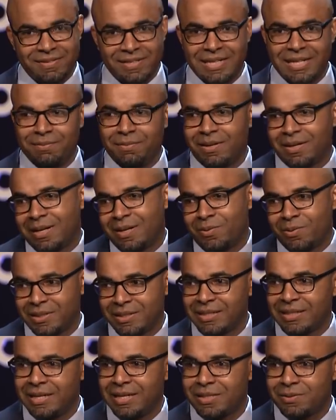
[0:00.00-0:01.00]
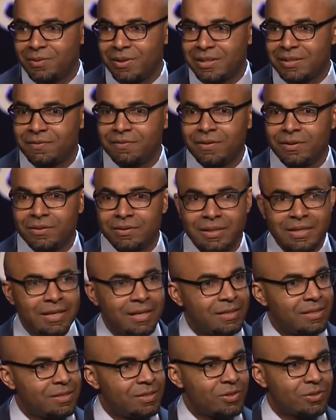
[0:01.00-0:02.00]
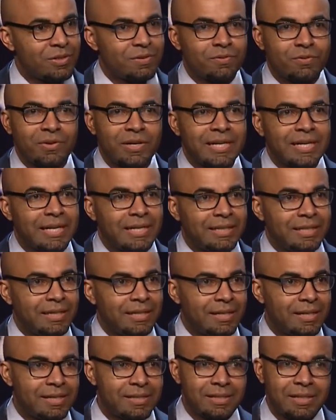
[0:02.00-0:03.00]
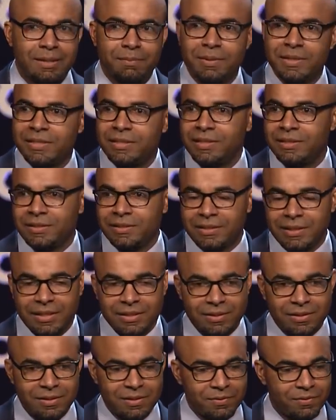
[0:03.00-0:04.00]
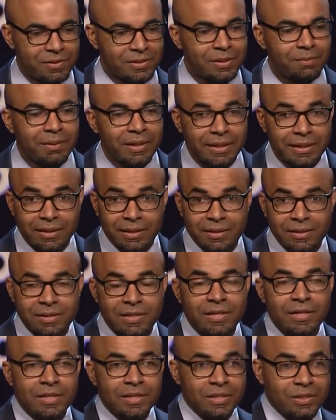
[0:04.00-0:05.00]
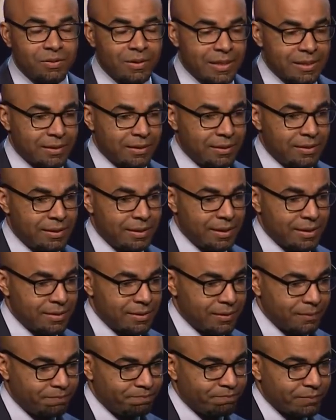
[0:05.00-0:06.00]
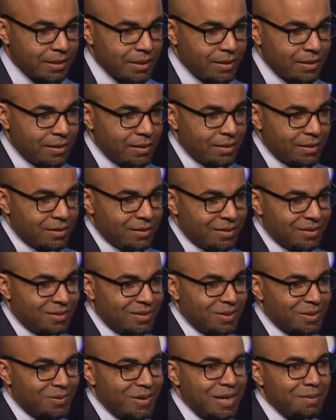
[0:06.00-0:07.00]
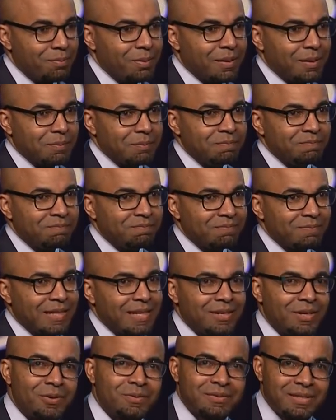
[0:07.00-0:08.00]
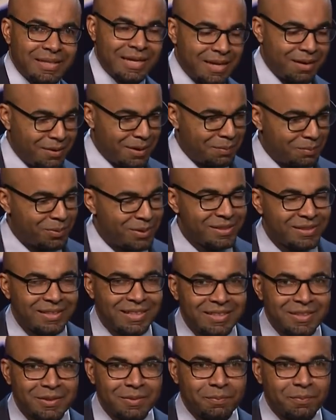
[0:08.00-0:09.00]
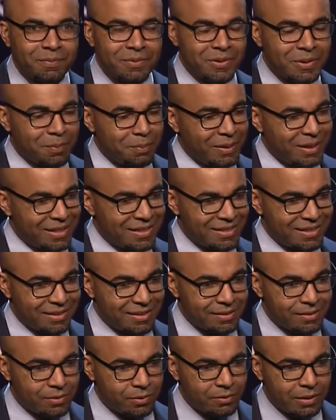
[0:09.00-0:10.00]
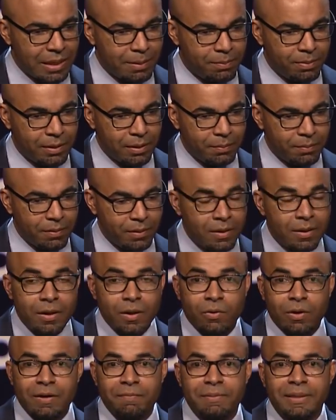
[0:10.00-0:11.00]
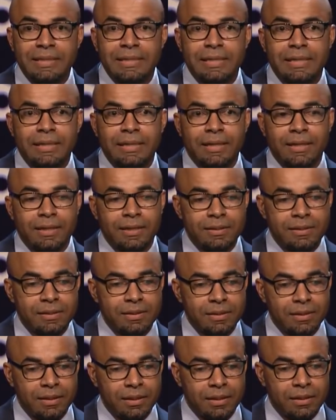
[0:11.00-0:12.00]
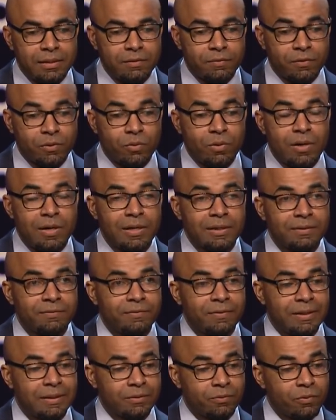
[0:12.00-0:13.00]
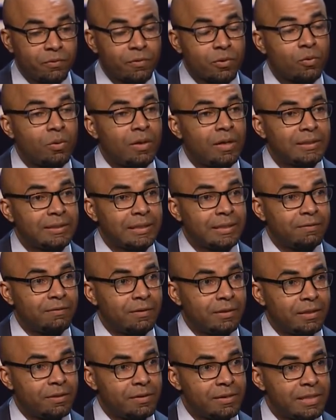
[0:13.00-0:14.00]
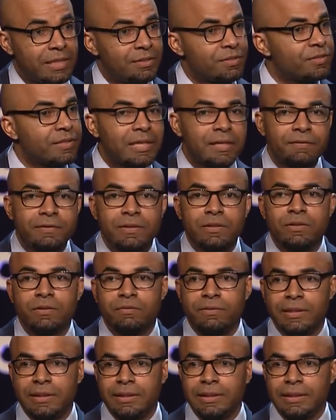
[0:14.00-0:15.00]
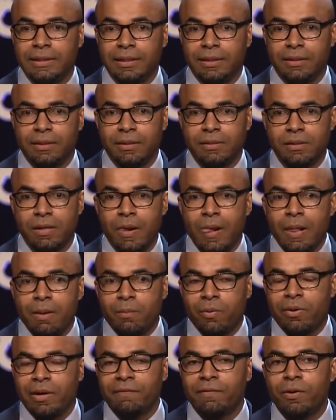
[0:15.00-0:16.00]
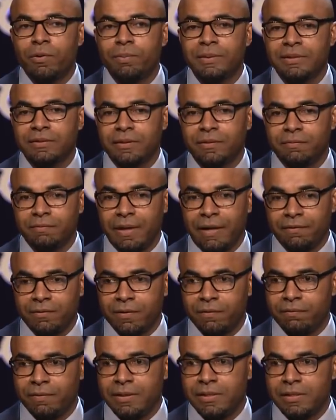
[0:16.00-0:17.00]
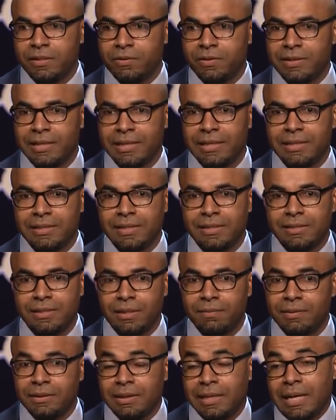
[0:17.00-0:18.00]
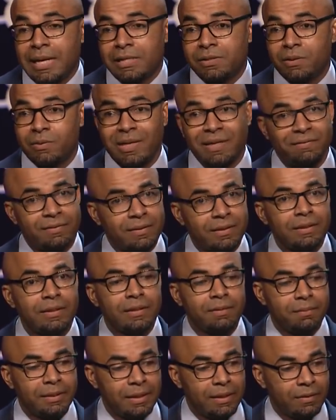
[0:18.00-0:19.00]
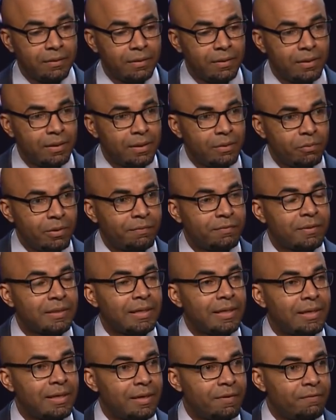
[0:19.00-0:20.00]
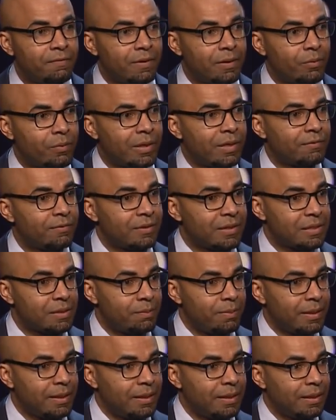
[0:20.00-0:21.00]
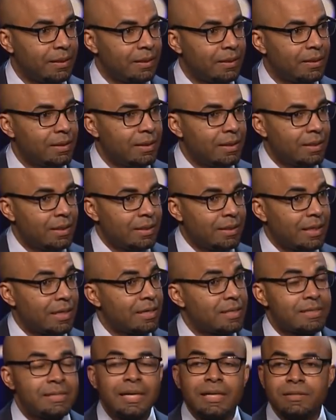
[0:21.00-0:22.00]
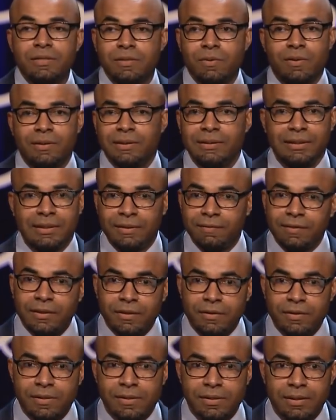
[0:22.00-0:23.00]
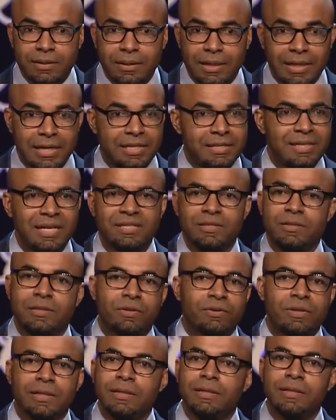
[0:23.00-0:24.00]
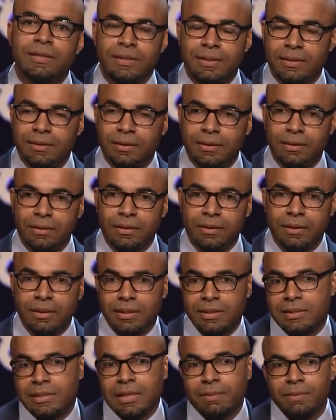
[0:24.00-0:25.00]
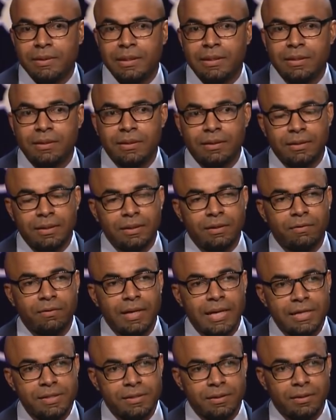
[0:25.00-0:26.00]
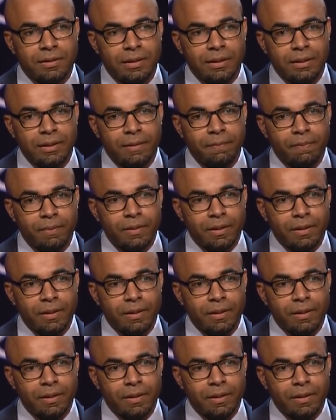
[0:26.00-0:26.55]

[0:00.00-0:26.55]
said about how working class whites vote. Source of great ideas and a bunch of dissertations for somebody else to actually test. To wrap up, I know that I'd appreciate your patience. To wrap up, what I'm making a case is for qualitative literacy. I'm just giving you 3 indicators, but what I hope I've convinced you is that this is something that actually we have to think about. We have to clarify, we have to expand. That it's not just quantitative literacy, and it's not just critical thinking. It's the ability to think rationally